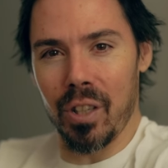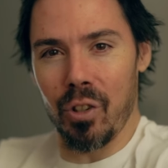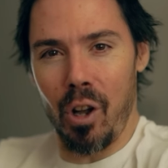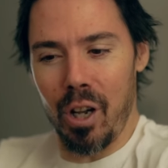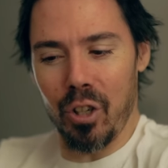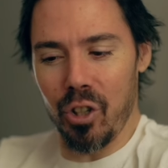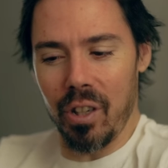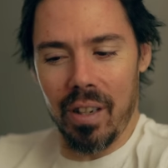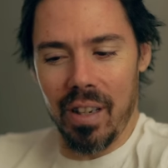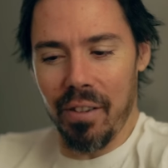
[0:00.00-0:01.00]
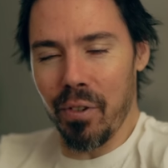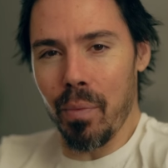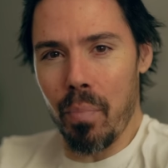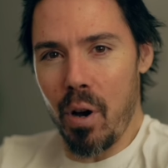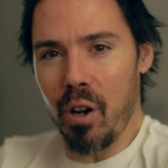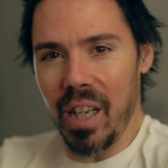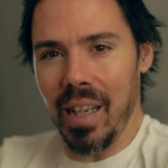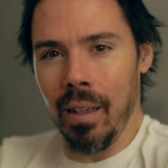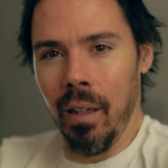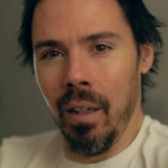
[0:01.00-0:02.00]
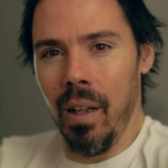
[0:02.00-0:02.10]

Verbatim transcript: It's not just a different body.